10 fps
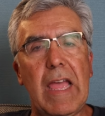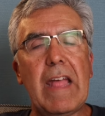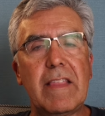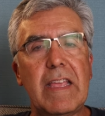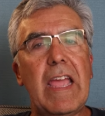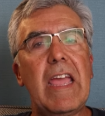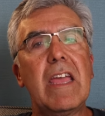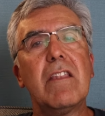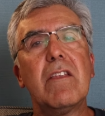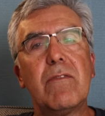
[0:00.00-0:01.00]
at the
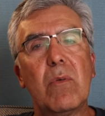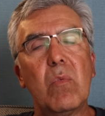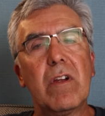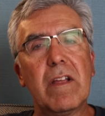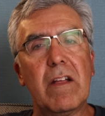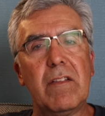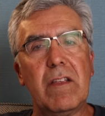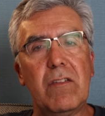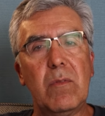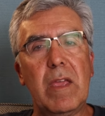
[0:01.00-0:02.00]
end of a workout
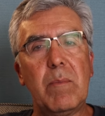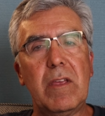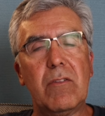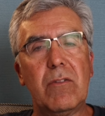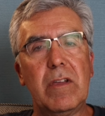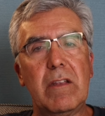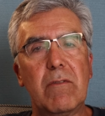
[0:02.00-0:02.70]
that you may be doing.